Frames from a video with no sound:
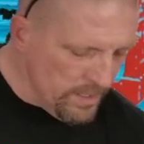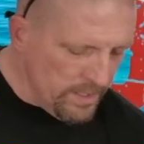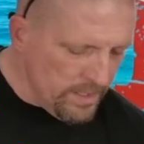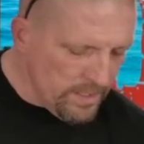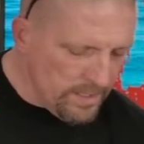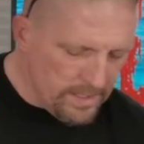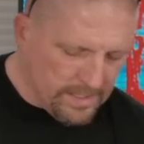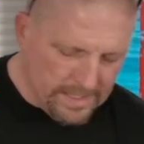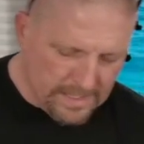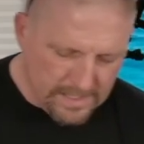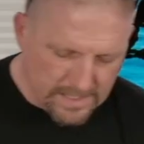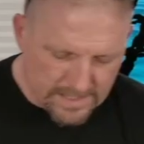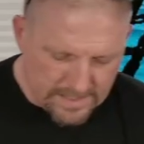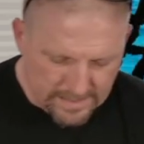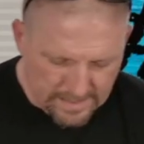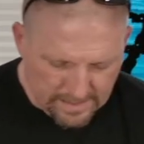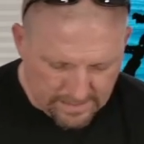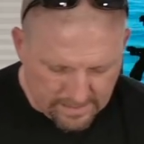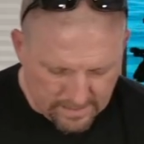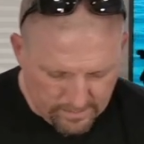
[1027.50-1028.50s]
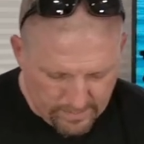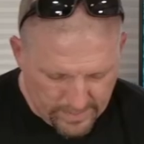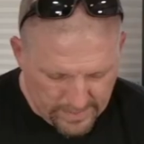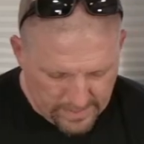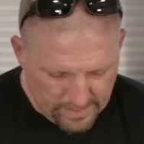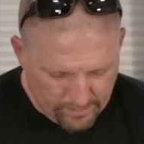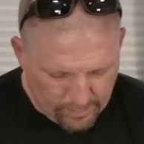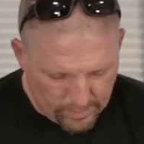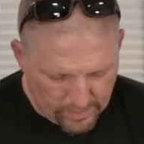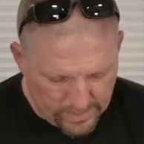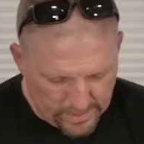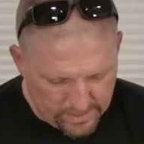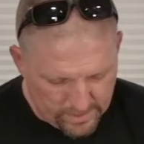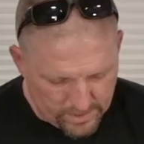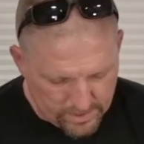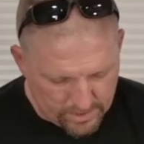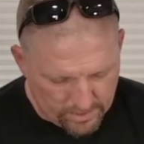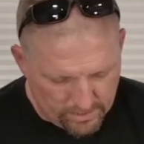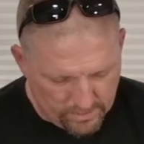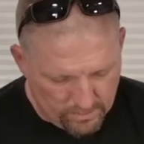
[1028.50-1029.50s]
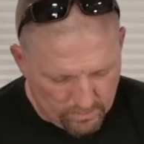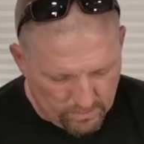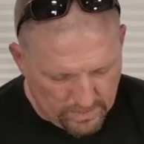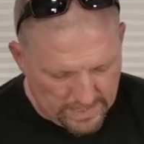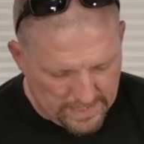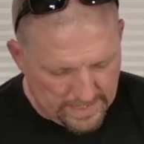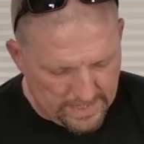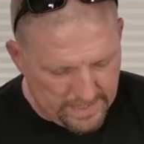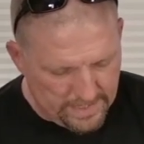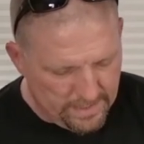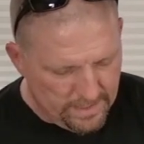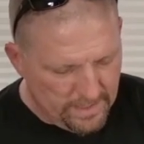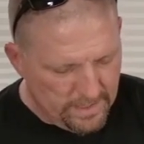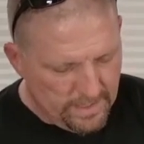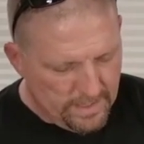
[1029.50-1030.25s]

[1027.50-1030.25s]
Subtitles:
these need to be put in a certain way,